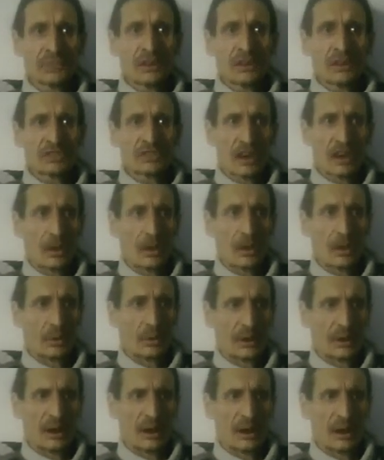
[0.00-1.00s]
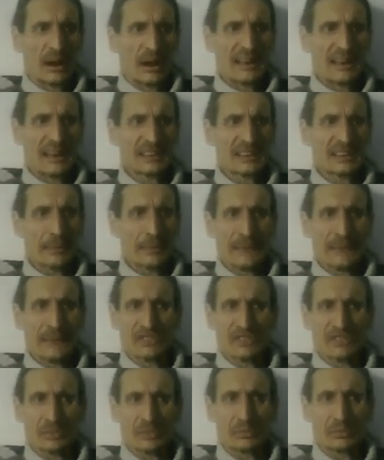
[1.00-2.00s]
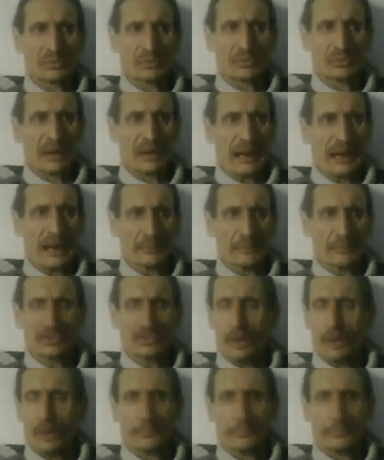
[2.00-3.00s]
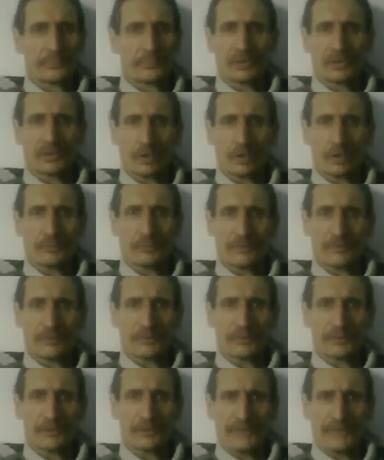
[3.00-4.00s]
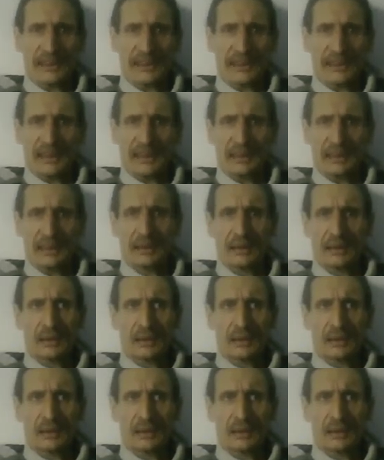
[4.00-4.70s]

So I ended up having to stop the group from convening,